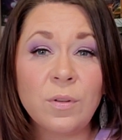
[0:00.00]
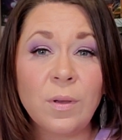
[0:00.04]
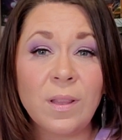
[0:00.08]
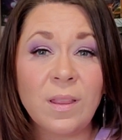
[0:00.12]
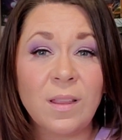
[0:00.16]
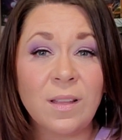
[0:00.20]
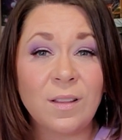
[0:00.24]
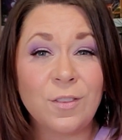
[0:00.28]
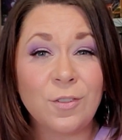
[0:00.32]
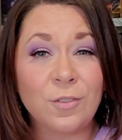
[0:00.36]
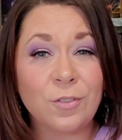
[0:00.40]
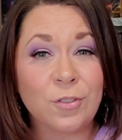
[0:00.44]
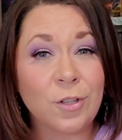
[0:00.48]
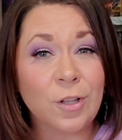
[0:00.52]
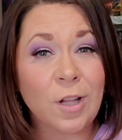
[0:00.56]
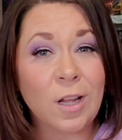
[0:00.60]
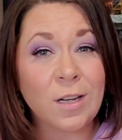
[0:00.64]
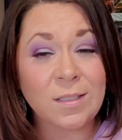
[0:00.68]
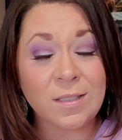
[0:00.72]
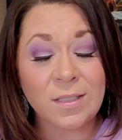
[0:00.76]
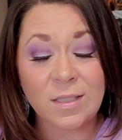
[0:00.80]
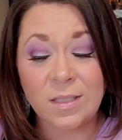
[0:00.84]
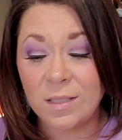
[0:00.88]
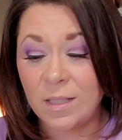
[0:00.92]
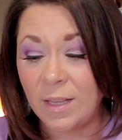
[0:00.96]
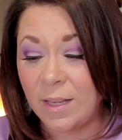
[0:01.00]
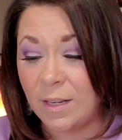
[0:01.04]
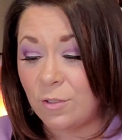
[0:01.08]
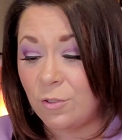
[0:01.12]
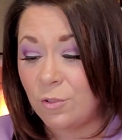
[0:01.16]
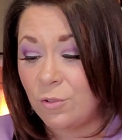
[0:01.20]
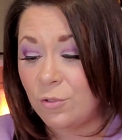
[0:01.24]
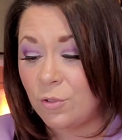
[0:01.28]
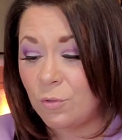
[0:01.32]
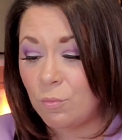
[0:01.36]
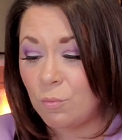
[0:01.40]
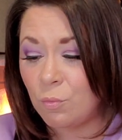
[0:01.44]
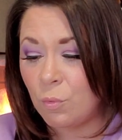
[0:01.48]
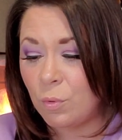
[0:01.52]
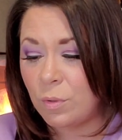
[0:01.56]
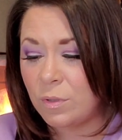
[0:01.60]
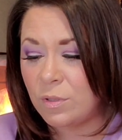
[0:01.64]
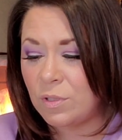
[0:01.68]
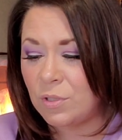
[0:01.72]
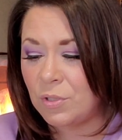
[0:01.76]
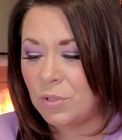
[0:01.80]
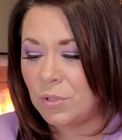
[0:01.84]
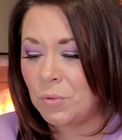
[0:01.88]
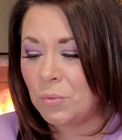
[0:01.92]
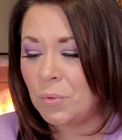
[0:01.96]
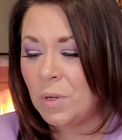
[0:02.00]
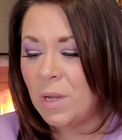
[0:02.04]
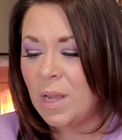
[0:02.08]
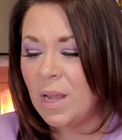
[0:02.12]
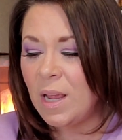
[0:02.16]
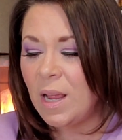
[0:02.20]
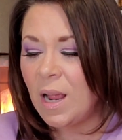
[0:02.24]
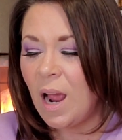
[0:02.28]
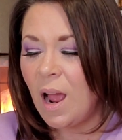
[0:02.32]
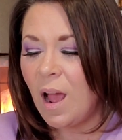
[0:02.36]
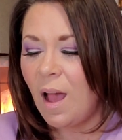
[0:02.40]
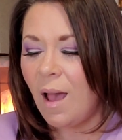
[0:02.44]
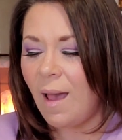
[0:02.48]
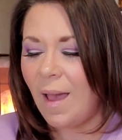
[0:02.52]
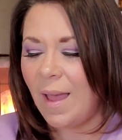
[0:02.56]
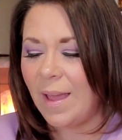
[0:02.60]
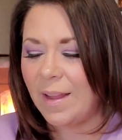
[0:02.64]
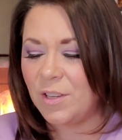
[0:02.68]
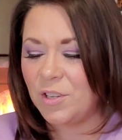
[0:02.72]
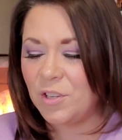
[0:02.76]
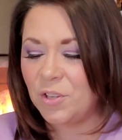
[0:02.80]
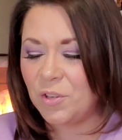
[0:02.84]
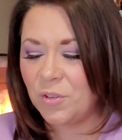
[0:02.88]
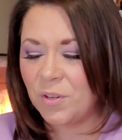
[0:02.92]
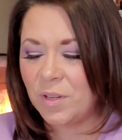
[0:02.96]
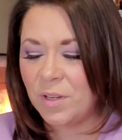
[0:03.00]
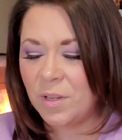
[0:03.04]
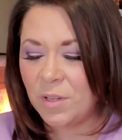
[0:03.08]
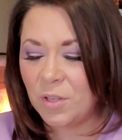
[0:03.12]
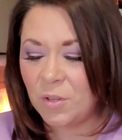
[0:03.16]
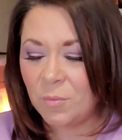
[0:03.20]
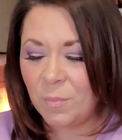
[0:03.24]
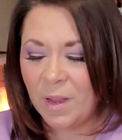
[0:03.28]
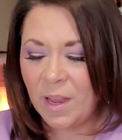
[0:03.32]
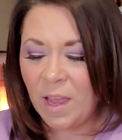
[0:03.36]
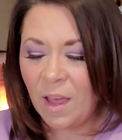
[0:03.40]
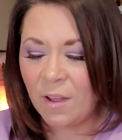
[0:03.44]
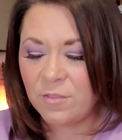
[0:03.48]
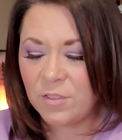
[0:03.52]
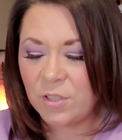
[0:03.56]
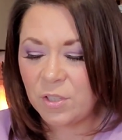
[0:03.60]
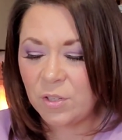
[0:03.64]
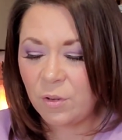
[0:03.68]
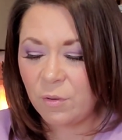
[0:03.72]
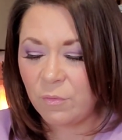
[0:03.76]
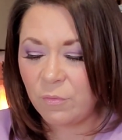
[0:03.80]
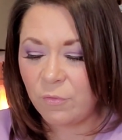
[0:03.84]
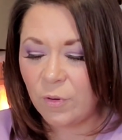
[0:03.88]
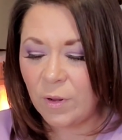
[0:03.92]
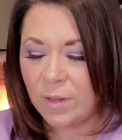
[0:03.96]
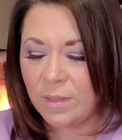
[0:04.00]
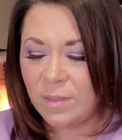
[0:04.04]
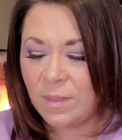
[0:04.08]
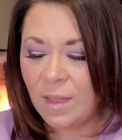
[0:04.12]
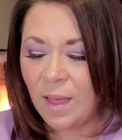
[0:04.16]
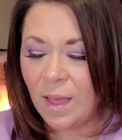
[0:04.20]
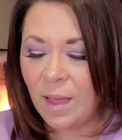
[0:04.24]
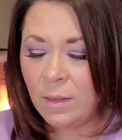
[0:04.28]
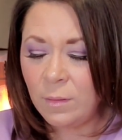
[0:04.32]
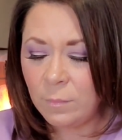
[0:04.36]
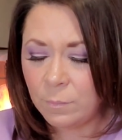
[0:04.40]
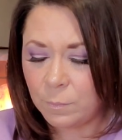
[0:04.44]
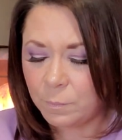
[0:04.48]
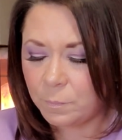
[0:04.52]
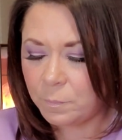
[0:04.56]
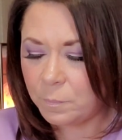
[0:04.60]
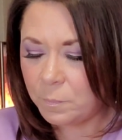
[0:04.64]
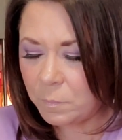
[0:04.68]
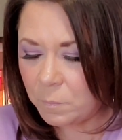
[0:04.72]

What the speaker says: I think there's a lot of slander towards you, and you might have to confront that.